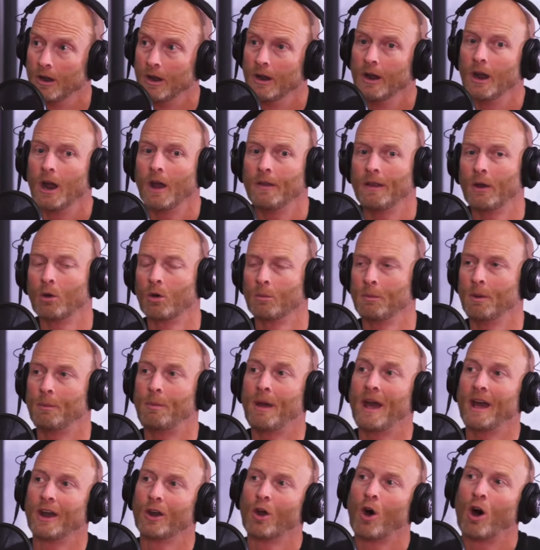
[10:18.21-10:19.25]
and they want to be
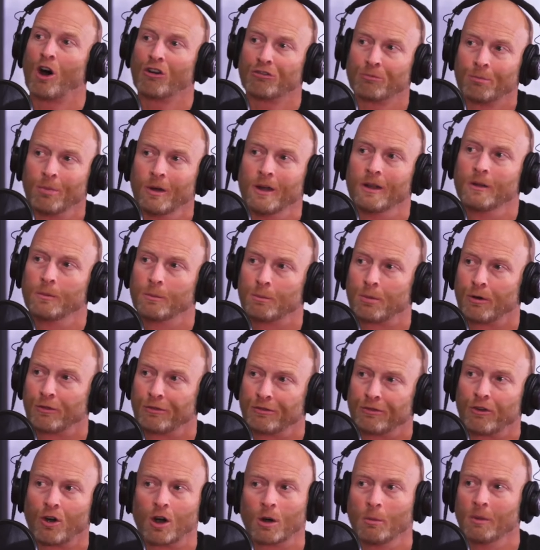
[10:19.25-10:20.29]
paid off, but
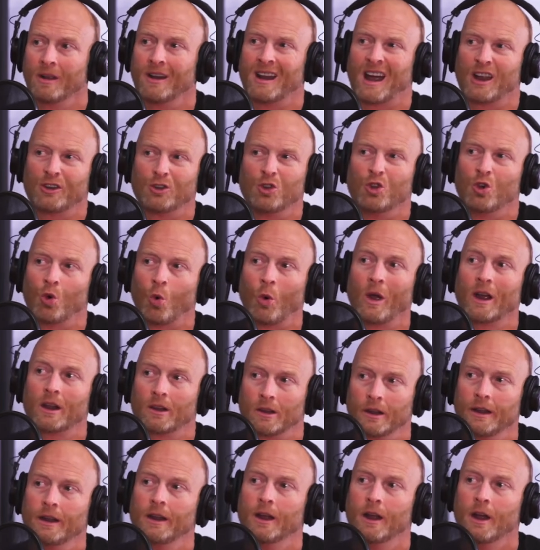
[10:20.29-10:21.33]
preferably not too
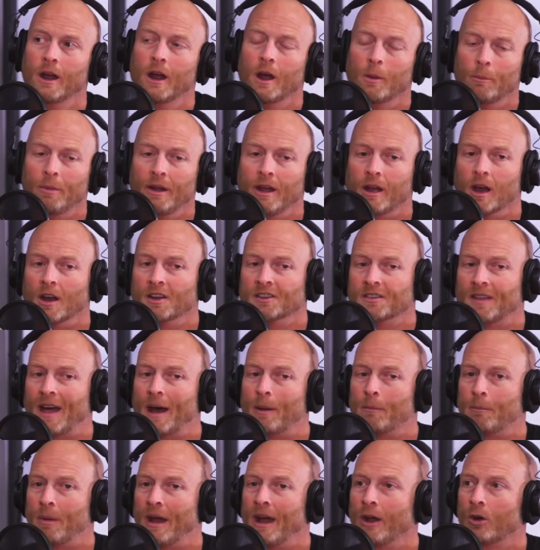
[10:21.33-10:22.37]
quickly, mm-hmm. because
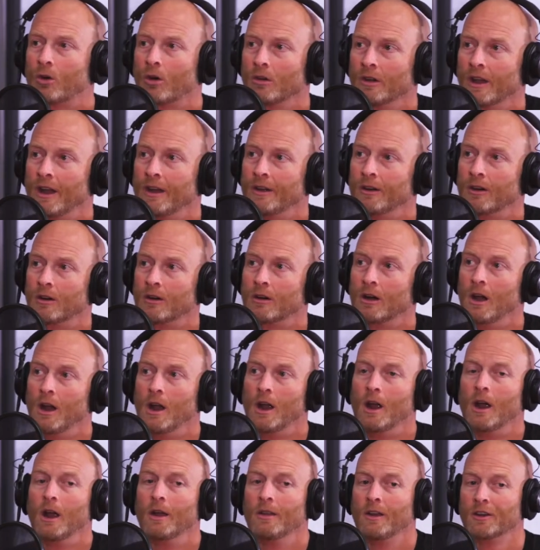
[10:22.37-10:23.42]
that bank or lender,
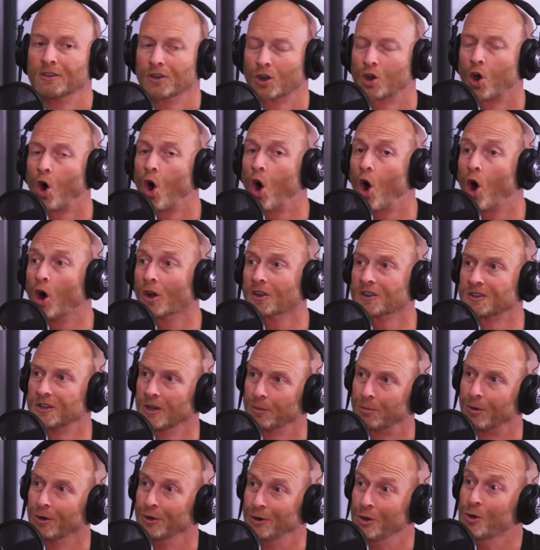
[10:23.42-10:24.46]
there's a cost to
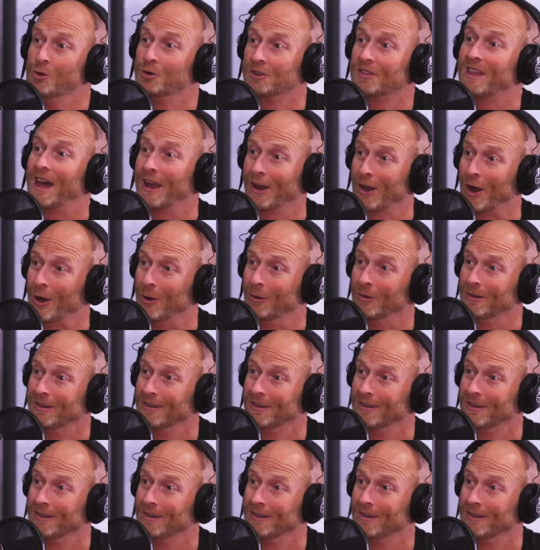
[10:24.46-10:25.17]
produce that loan.